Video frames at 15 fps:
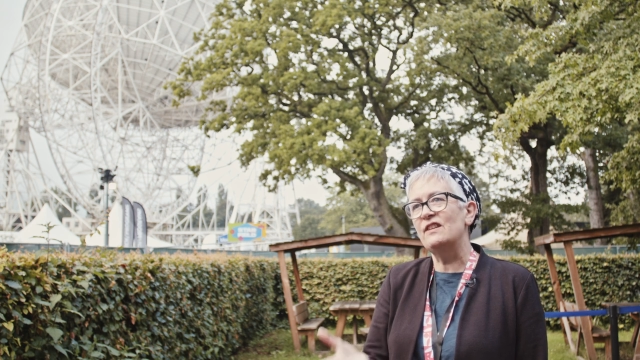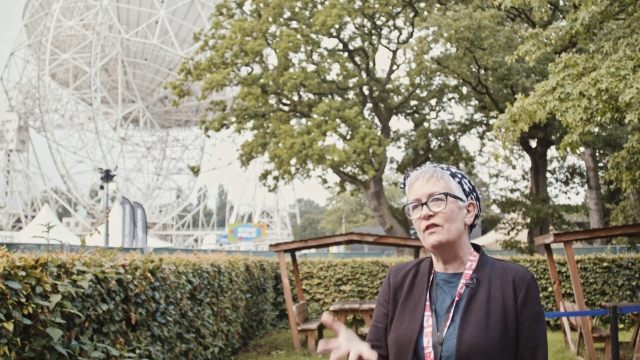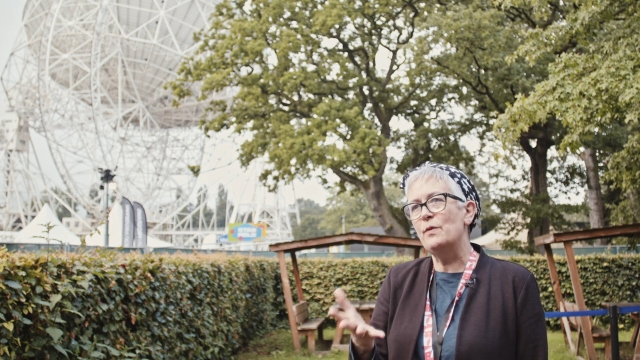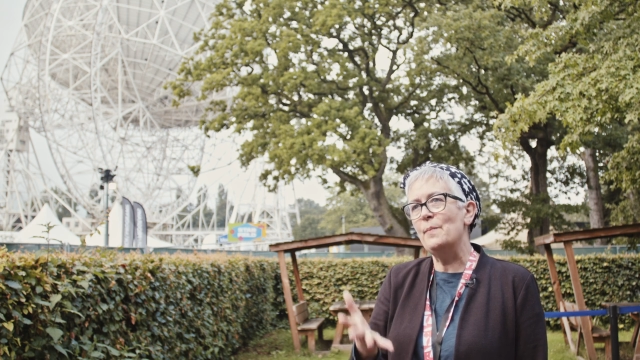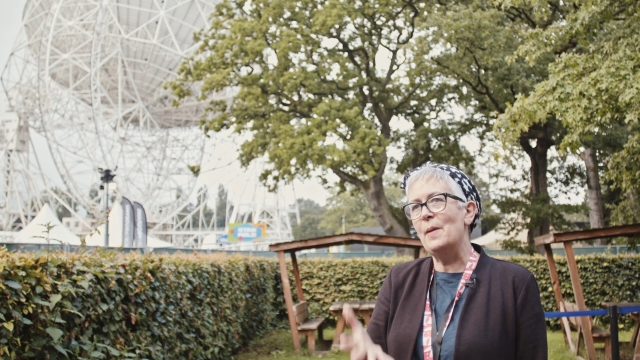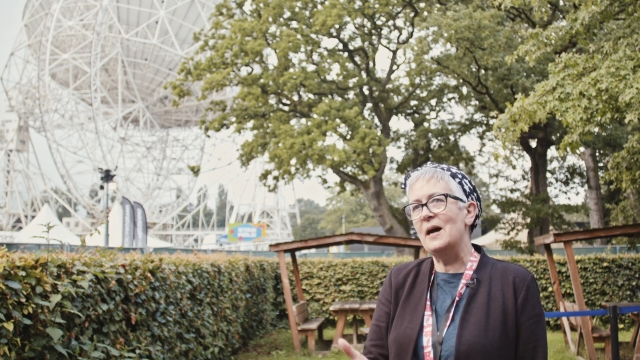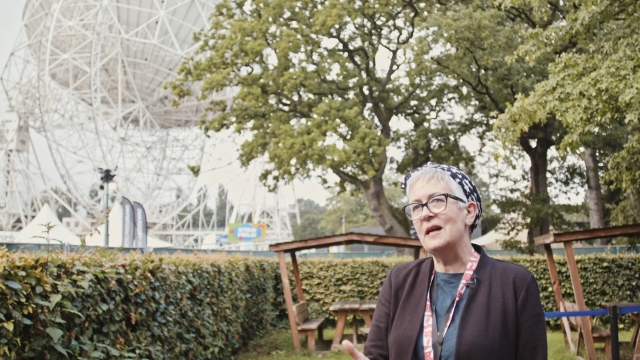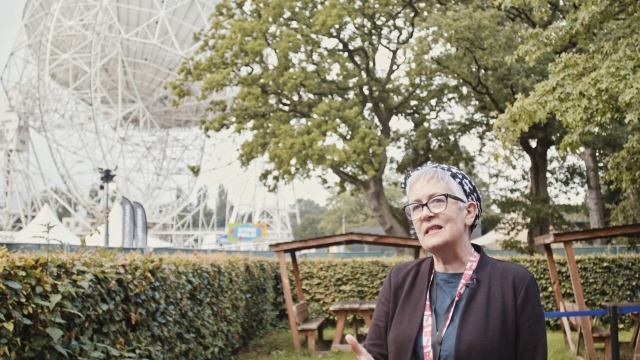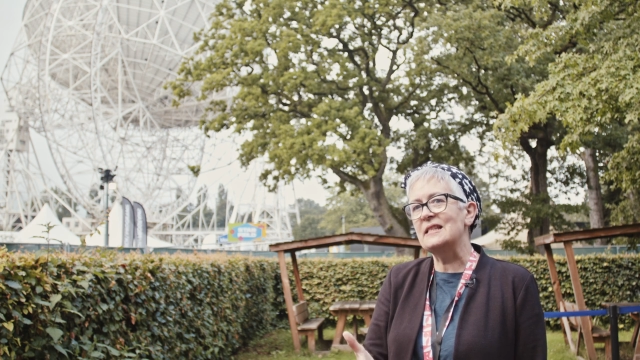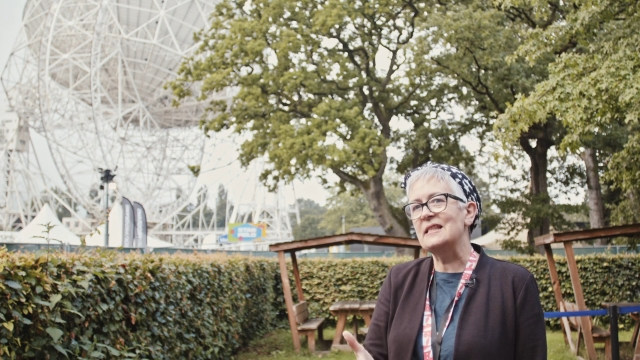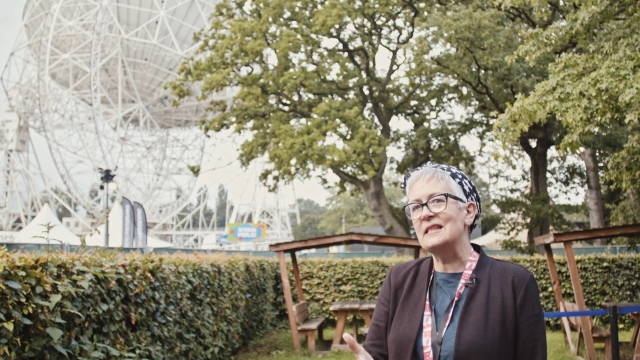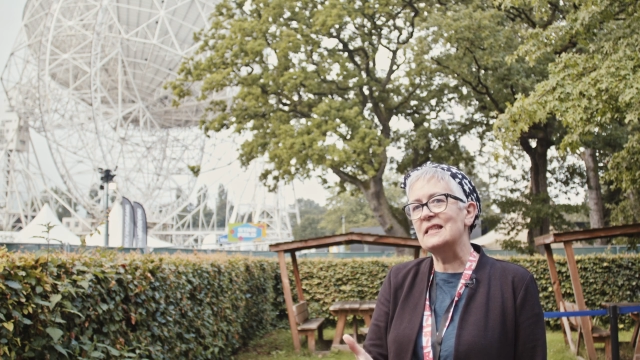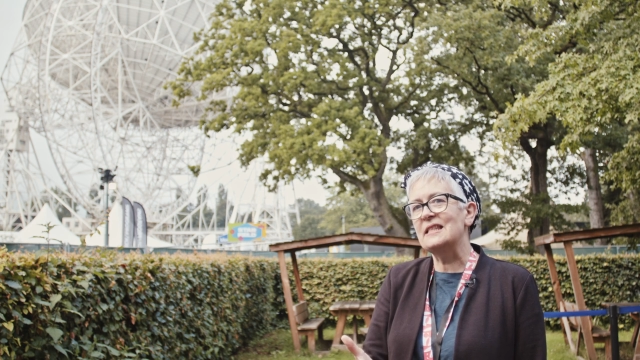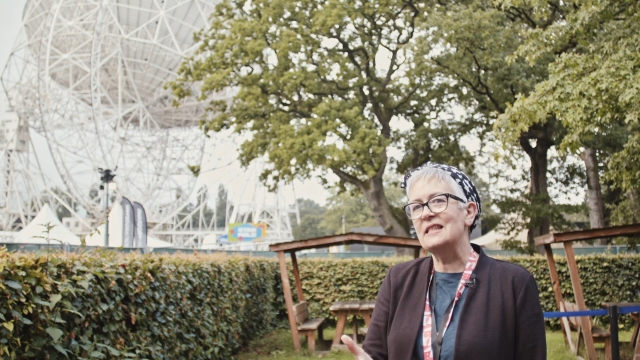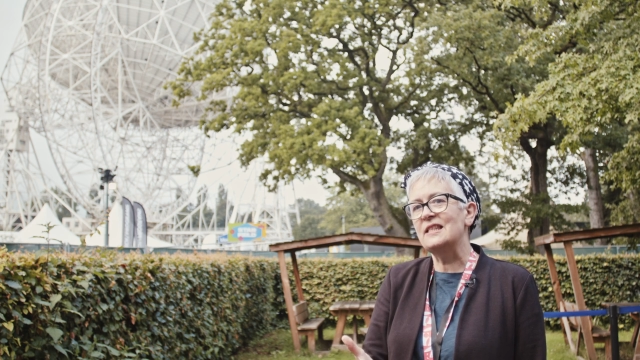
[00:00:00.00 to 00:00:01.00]
it reminds
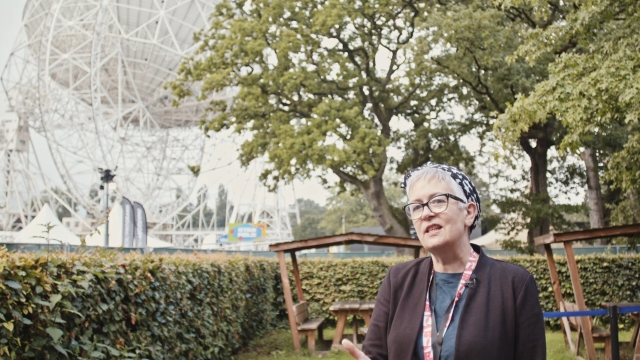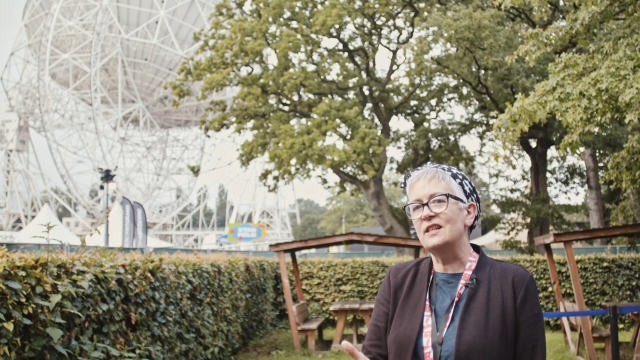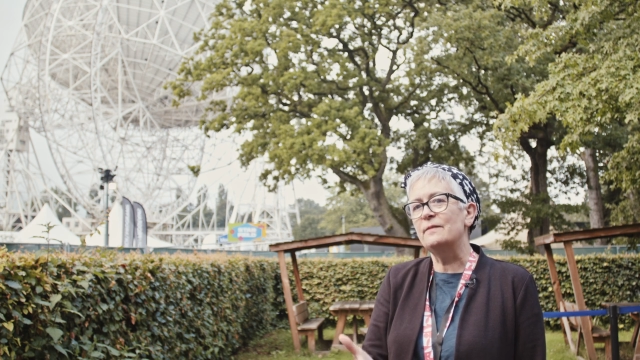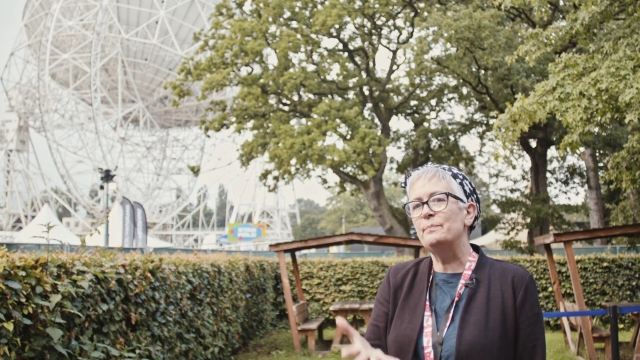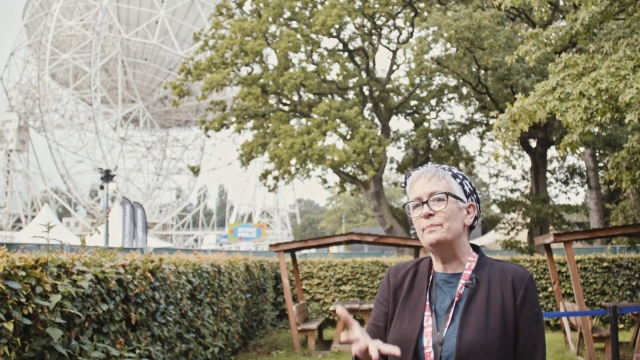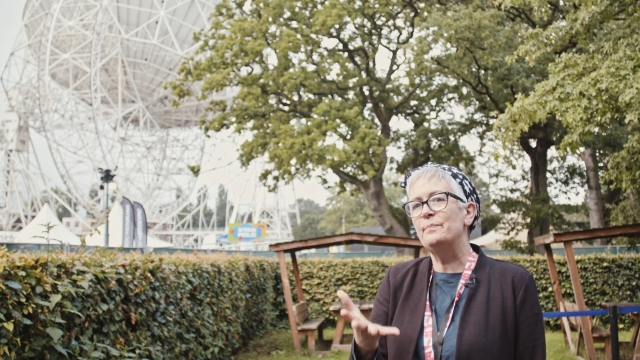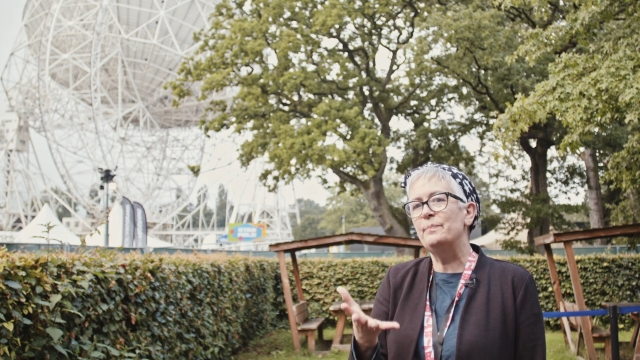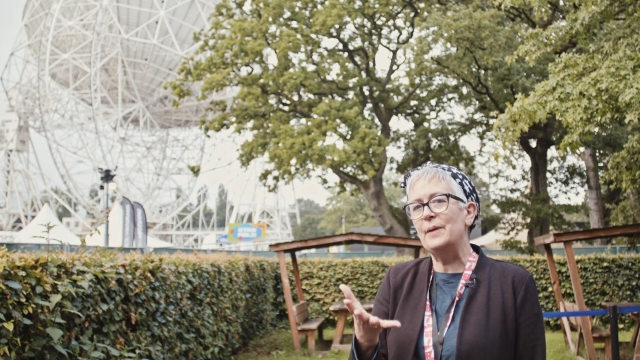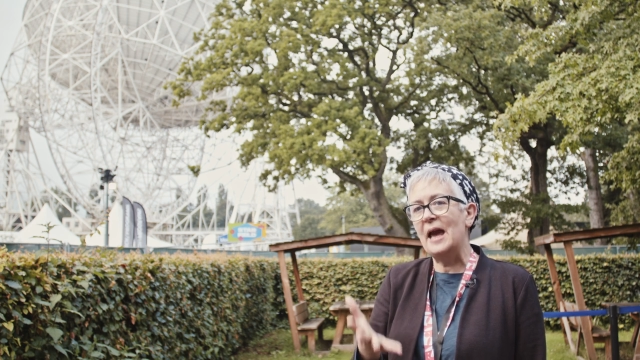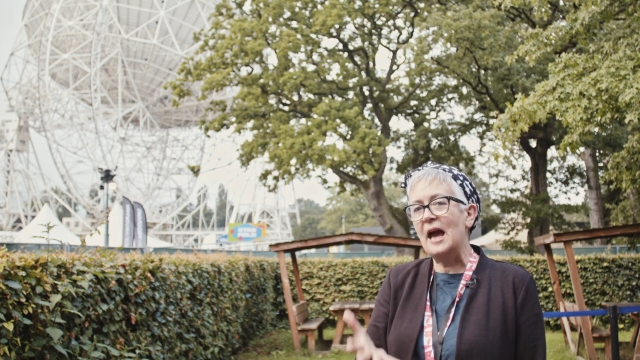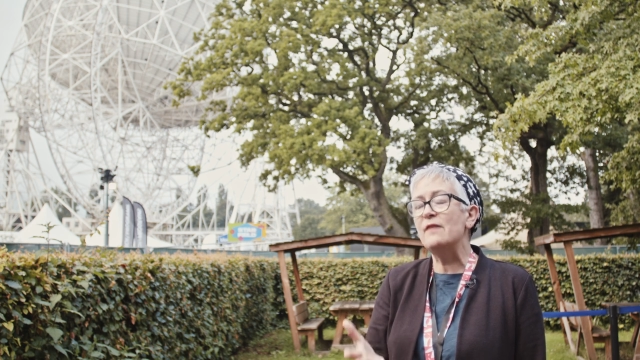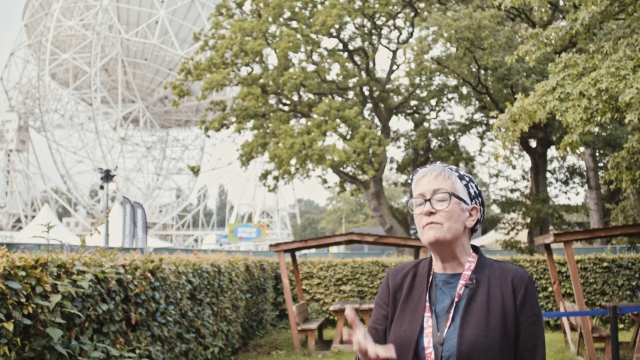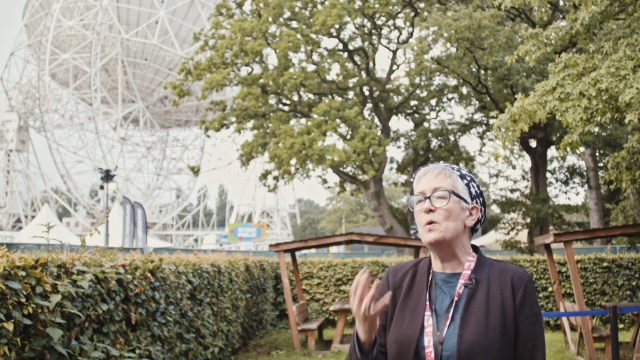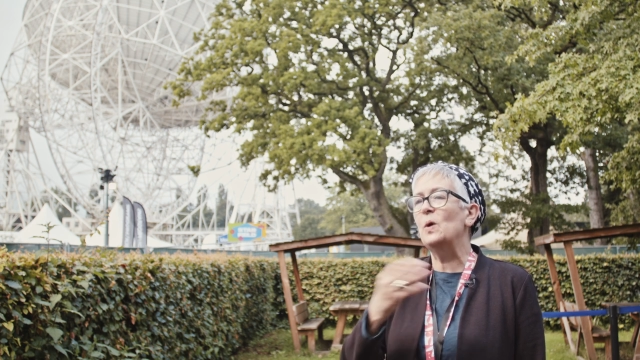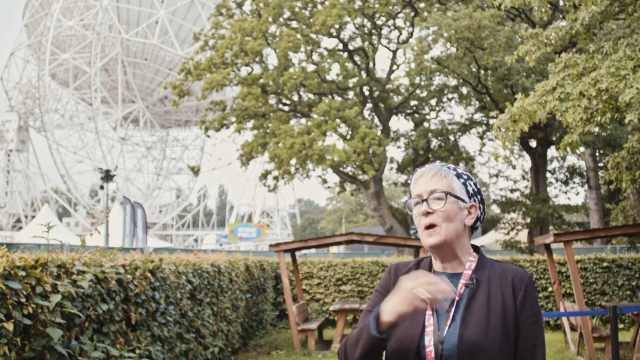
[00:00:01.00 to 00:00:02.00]
us to
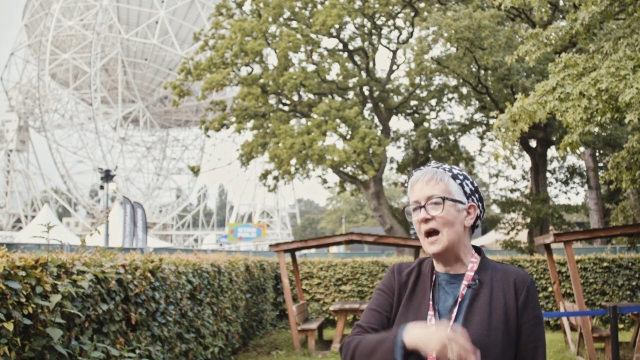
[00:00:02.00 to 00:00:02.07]
behave more